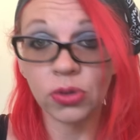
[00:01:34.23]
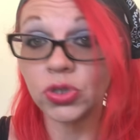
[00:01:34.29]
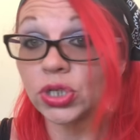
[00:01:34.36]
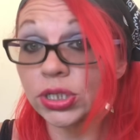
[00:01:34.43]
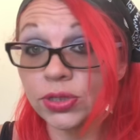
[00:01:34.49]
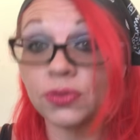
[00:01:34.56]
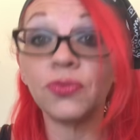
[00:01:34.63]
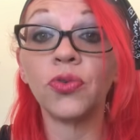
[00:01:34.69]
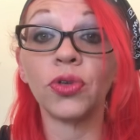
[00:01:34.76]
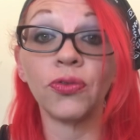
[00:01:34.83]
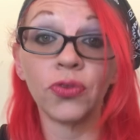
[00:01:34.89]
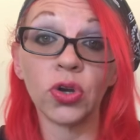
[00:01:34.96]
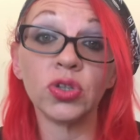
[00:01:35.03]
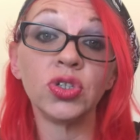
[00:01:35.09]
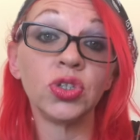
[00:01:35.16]
Just for the
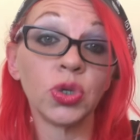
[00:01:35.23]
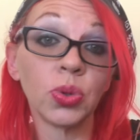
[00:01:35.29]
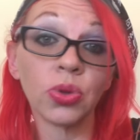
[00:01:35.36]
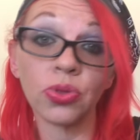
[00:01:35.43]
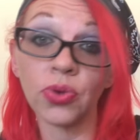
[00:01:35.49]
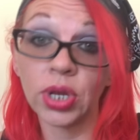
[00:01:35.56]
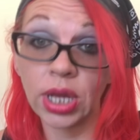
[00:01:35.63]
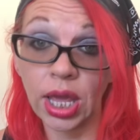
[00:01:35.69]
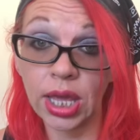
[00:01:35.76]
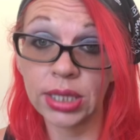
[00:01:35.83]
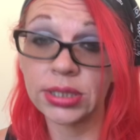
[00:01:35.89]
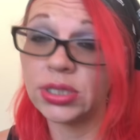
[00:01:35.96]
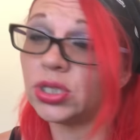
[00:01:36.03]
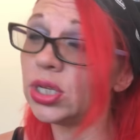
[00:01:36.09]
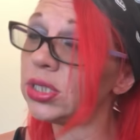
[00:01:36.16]
first 2 or 3
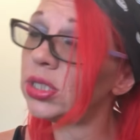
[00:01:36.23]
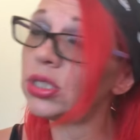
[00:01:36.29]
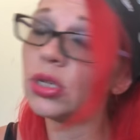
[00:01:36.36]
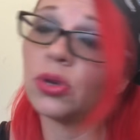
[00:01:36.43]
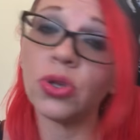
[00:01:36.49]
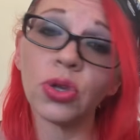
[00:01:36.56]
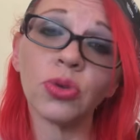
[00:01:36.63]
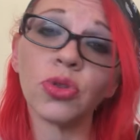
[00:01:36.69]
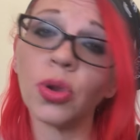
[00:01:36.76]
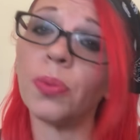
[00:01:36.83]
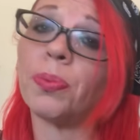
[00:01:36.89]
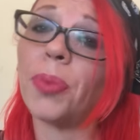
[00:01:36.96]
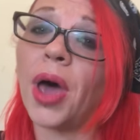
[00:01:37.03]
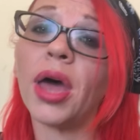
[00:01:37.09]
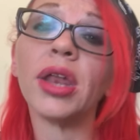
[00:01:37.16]
days, just so your
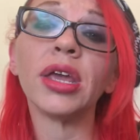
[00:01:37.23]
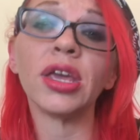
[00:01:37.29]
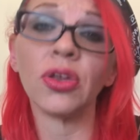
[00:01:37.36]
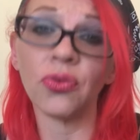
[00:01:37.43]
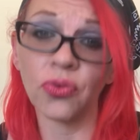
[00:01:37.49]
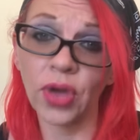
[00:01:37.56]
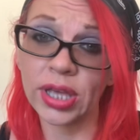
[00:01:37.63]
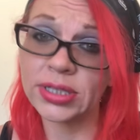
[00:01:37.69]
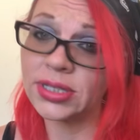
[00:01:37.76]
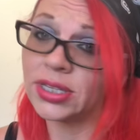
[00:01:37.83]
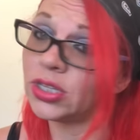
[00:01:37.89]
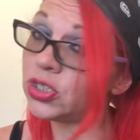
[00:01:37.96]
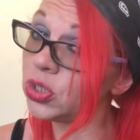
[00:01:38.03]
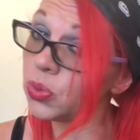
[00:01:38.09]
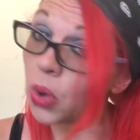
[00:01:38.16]
body can rest,
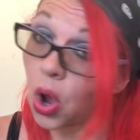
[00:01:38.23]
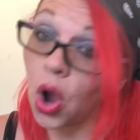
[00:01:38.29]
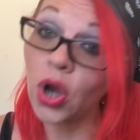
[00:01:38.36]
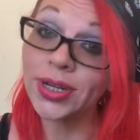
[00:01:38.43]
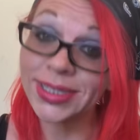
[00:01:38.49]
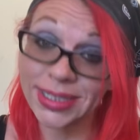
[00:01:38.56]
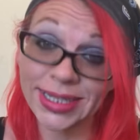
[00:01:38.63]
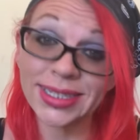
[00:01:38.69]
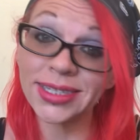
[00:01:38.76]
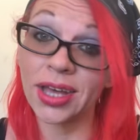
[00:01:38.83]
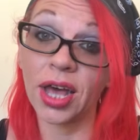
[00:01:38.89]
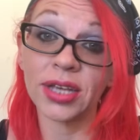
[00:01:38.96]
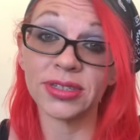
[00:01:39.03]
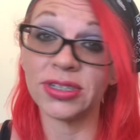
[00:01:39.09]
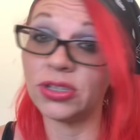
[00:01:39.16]
because you are
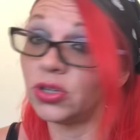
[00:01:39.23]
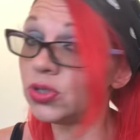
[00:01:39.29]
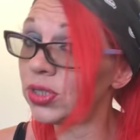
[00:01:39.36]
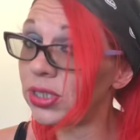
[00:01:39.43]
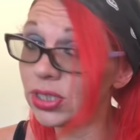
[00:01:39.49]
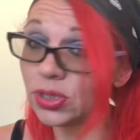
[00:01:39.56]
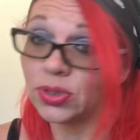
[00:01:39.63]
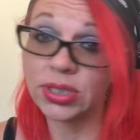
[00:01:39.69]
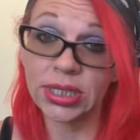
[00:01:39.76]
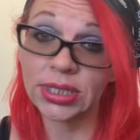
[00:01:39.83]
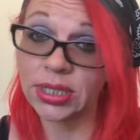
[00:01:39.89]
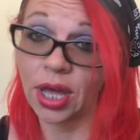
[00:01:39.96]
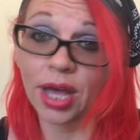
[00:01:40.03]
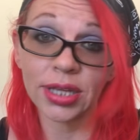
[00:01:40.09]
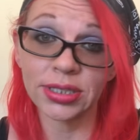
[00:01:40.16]
detoxing. You're still
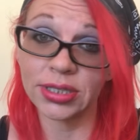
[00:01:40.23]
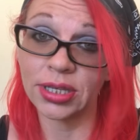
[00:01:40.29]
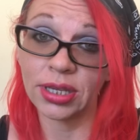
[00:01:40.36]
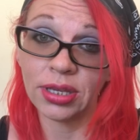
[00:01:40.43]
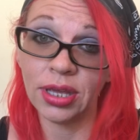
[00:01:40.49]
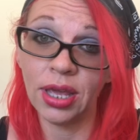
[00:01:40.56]
detoxing.